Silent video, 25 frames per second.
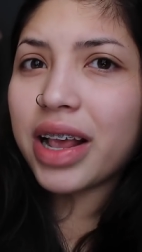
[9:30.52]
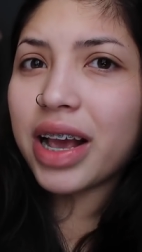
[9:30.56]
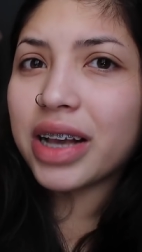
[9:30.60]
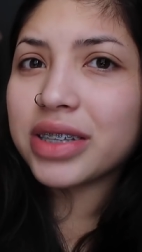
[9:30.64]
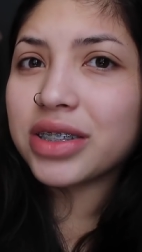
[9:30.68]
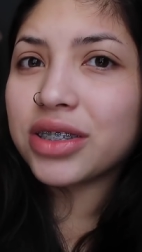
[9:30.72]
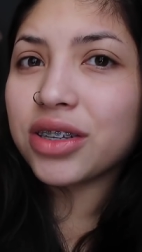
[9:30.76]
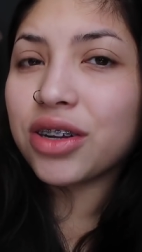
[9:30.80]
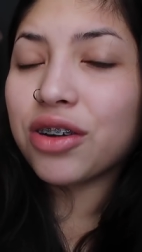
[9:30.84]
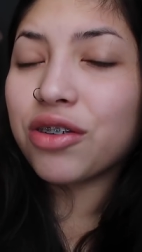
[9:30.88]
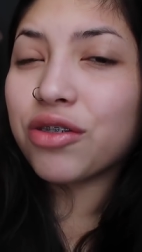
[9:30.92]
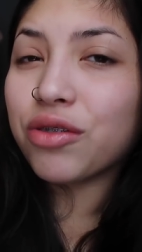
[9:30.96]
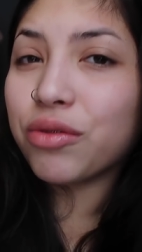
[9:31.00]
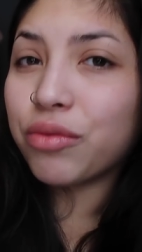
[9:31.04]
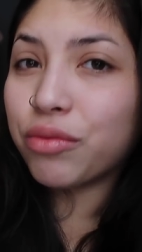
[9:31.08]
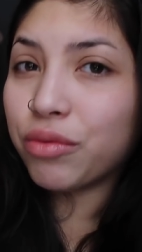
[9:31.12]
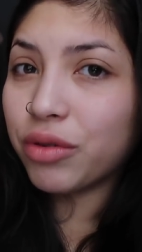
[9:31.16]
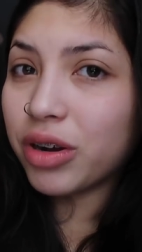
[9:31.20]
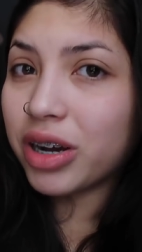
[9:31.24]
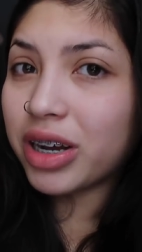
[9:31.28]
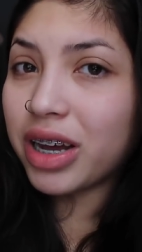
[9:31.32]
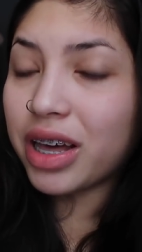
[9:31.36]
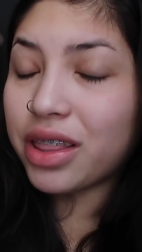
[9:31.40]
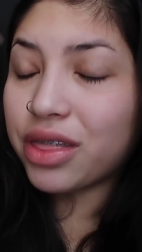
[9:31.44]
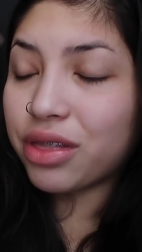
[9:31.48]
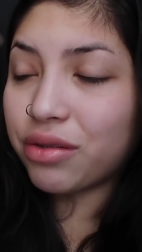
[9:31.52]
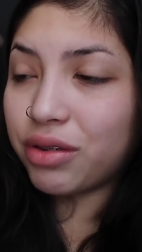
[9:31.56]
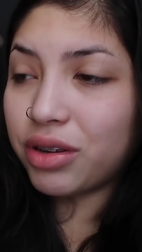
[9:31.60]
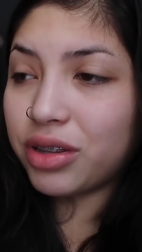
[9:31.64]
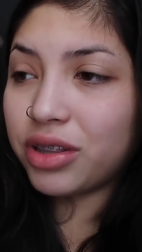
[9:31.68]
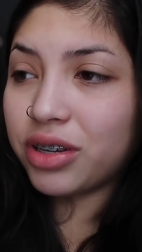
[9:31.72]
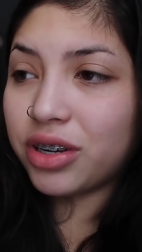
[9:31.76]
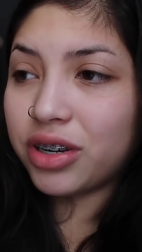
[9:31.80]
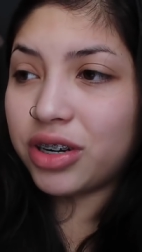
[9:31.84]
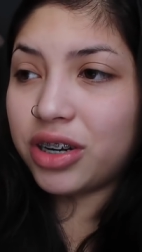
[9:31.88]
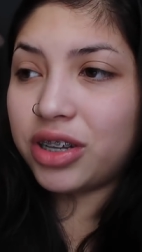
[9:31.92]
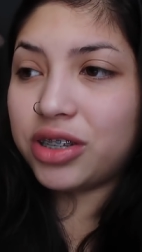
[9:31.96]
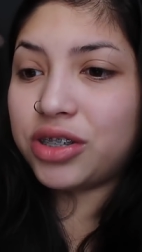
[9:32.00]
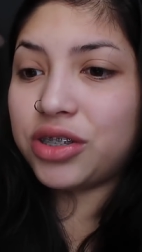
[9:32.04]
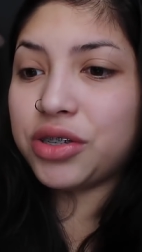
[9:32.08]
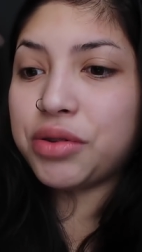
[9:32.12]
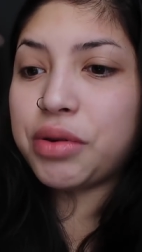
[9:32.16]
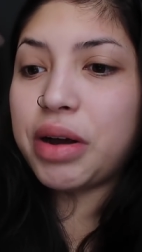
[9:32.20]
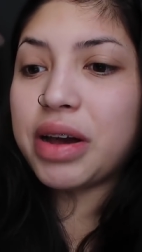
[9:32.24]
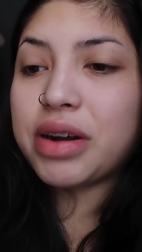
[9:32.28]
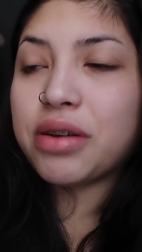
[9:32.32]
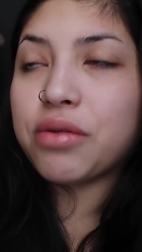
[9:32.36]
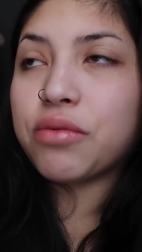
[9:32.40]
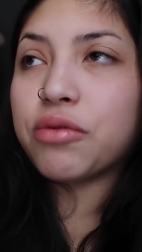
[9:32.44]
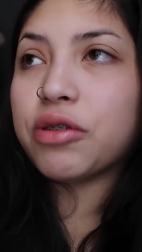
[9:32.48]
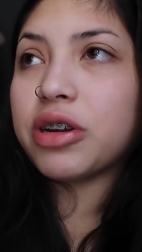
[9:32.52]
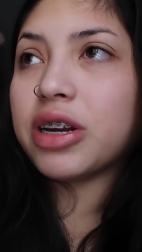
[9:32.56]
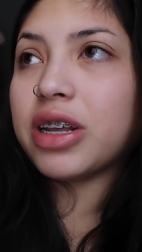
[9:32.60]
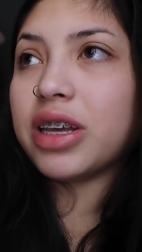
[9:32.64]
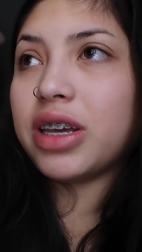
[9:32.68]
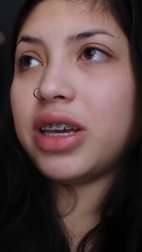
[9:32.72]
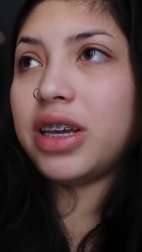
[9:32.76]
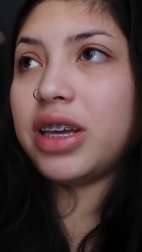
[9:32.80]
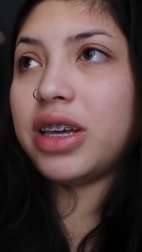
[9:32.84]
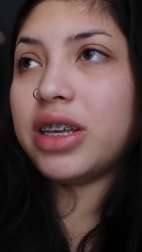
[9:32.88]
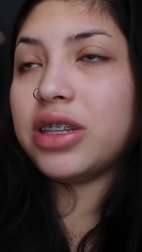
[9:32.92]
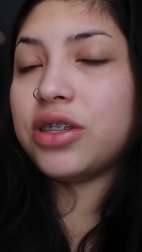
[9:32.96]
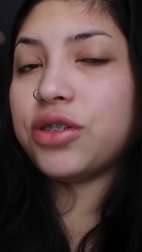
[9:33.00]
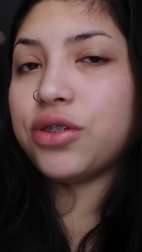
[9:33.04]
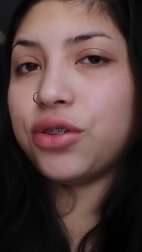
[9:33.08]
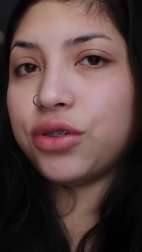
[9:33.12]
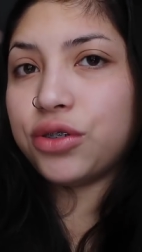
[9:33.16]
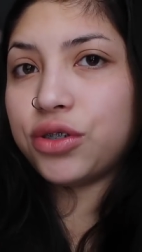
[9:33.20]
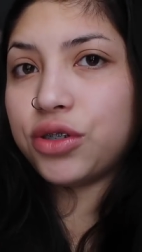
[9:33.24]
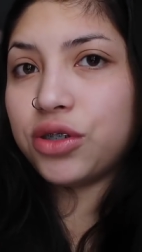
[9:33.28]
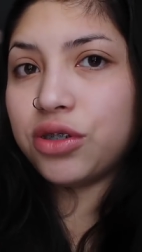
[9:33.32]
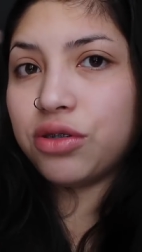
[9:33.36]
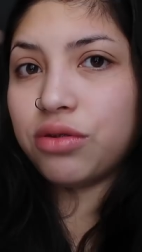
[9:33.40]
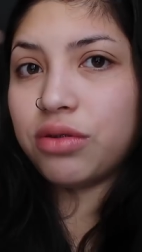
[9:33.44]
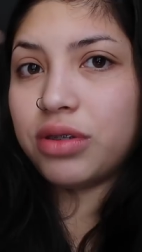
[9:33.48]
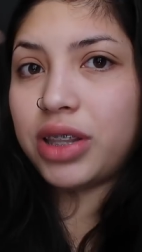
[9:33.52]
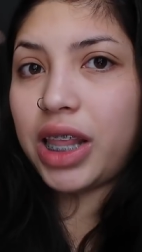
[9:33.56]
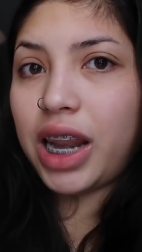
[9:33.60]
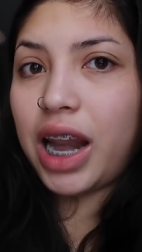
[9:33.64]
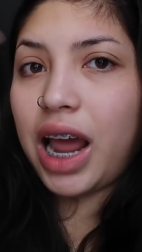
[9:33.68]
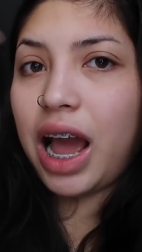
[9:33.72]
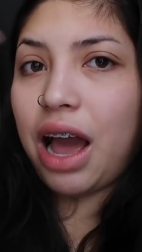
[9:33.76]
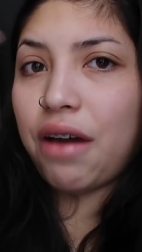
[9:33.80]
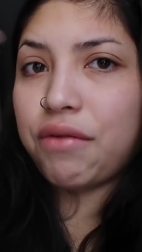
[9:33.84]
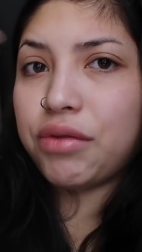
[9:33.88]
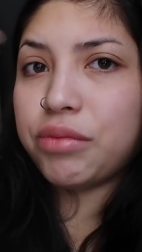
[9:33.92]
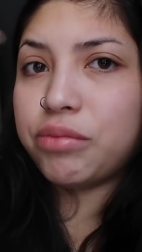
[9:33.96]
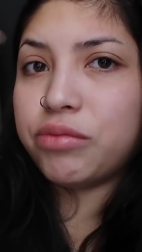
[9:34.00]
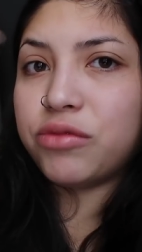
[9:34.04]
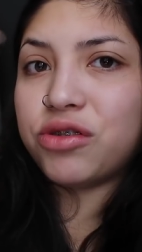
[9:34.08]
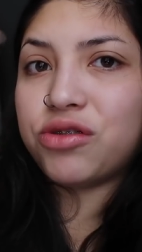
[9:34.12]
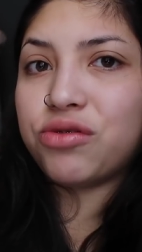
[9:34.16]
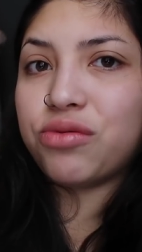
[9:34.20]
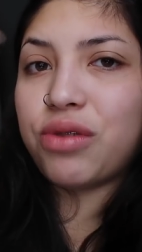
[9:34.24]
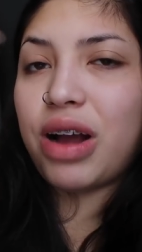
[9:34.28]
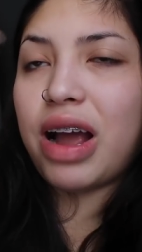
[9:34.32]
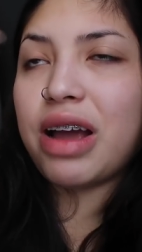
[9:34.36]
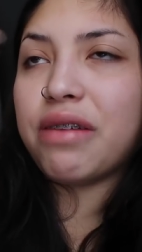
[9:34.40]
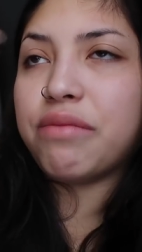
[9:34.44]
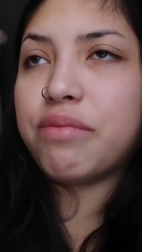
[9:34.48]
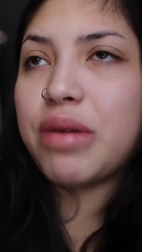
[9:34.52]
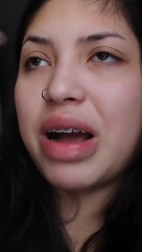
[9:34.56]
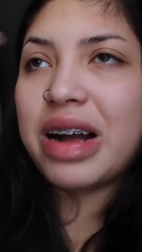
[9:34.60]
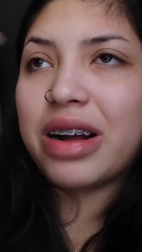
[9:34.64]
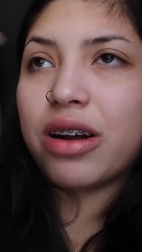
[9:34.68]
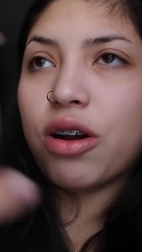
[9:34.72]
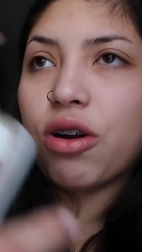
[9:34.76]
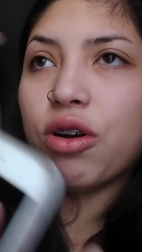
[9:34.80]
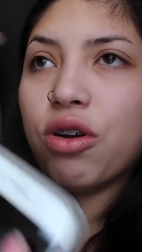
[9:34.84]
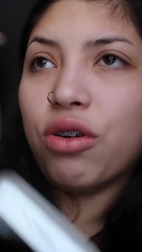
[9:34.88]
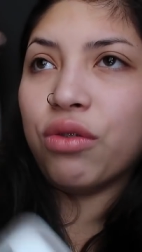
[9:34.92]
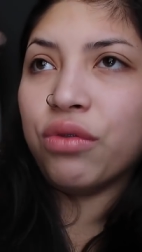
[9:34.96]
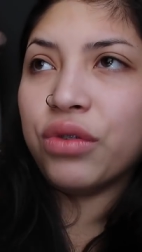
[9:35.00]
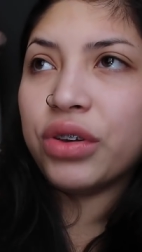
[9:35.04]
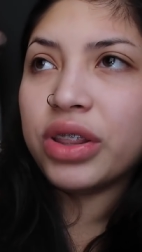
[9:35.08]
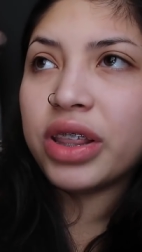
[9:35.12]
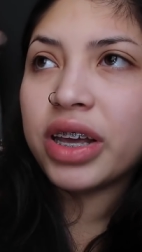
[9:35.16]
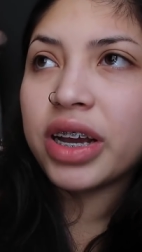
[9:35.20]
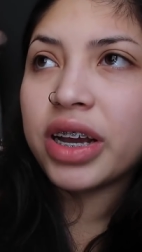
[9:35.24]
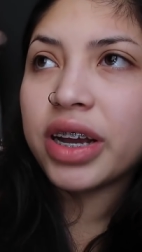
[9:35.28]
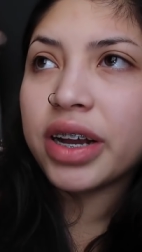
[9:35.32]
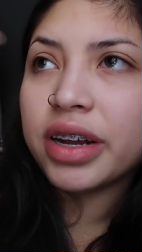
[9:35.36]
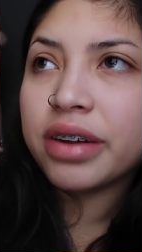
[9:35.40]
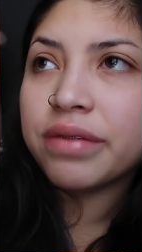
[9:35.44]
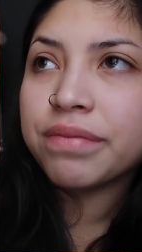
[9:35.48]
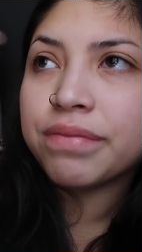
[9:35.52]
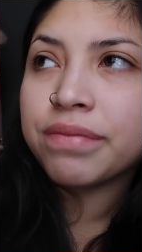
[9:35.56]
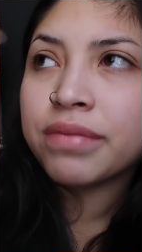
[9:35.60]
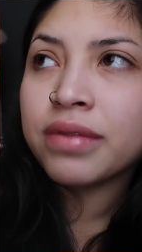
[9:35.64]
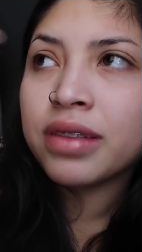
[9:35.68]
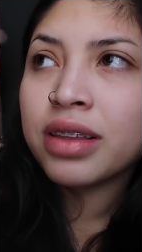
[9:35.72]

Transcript: has to go to work at 3:30, so I don't want to eat until 2 and then have him drive back over there